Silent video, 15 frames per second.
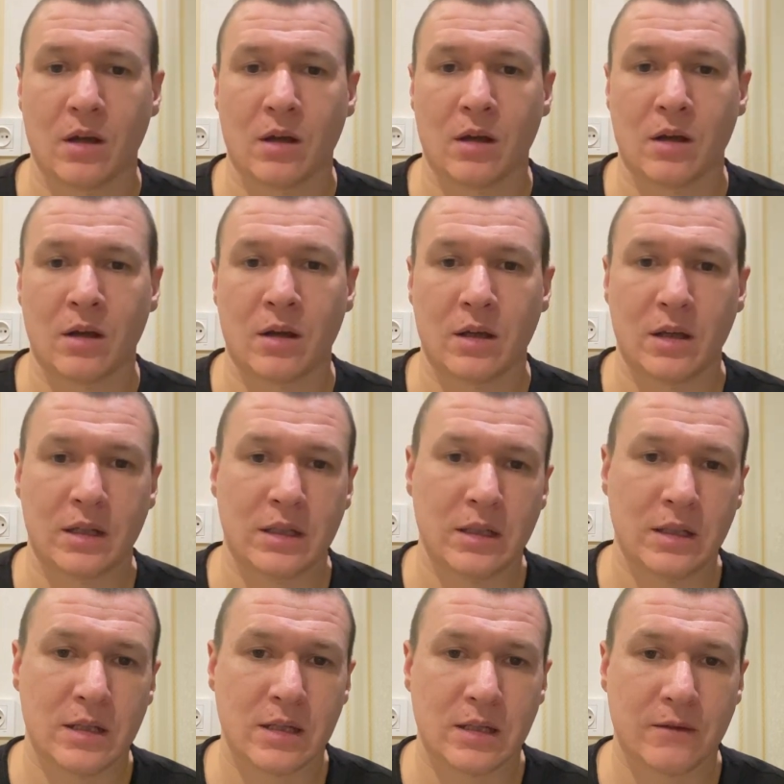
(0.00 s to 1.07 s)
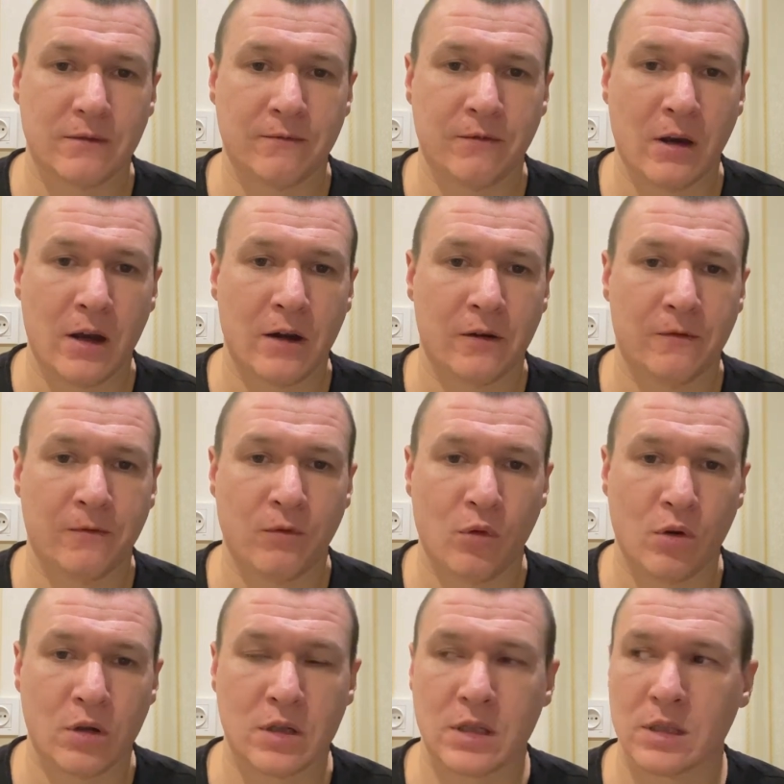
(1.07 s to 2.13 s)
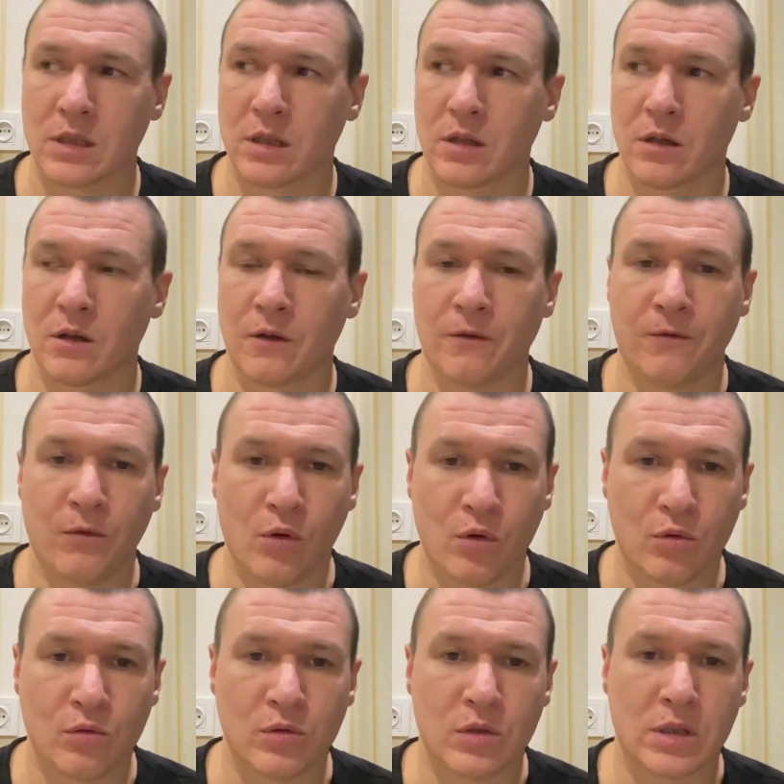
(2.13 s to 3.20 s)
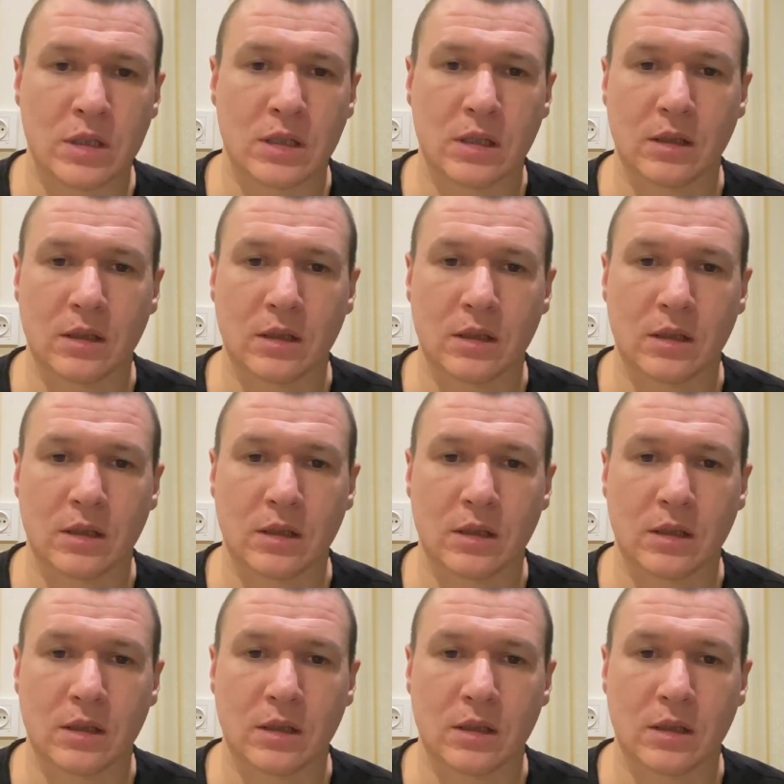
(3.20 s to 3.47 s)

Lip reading: It is Firefox Focus